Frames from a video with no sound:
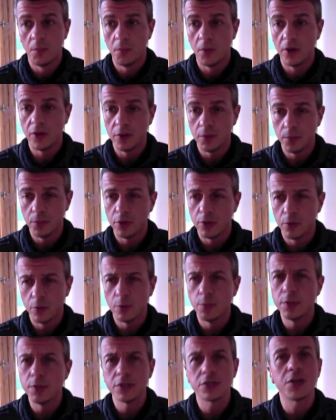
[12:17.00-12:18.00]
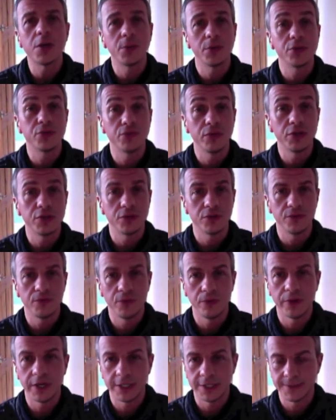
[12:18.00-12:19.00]
but the book will be so much richer
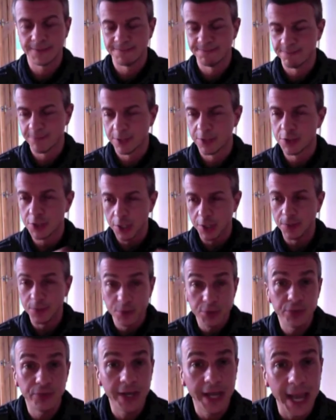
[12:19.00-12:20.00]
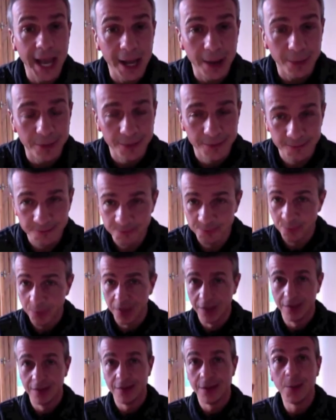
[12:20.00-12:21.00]
for it. So to recap:
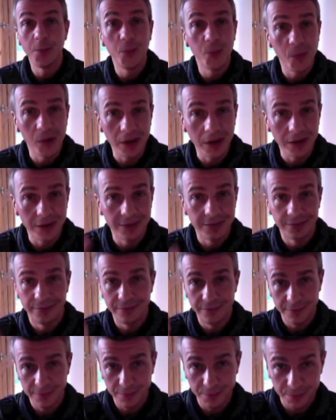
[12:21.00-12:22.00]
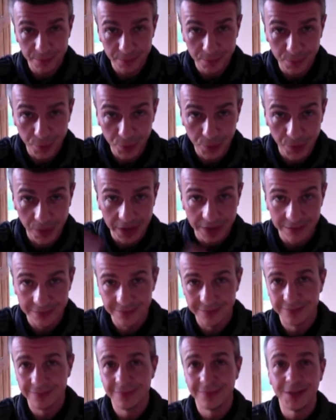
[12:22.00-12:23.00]
number 1, book 1.
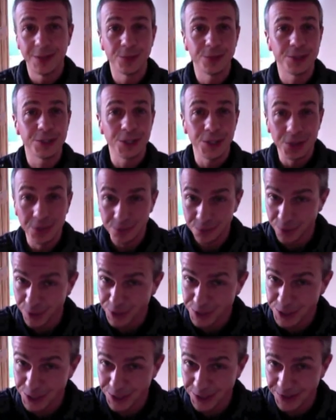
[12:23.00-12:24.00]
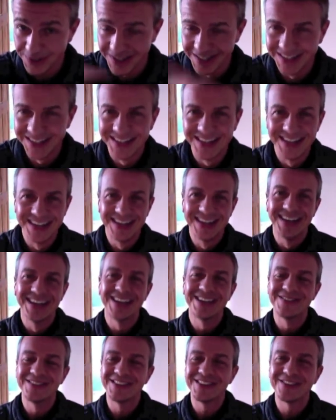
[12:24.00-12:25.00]
Number 2, book 2.
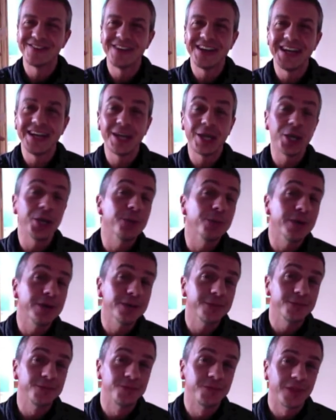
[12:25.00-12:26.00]
Number 3, humour.